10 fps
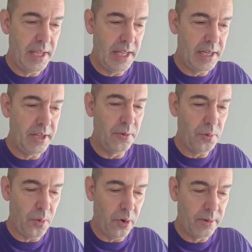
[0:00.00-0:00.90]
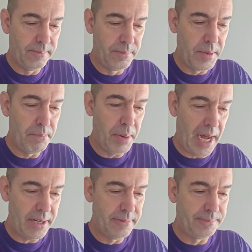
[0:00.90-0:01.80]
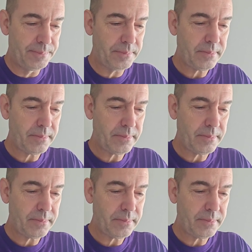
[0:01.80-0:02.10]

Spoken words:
Indian War, but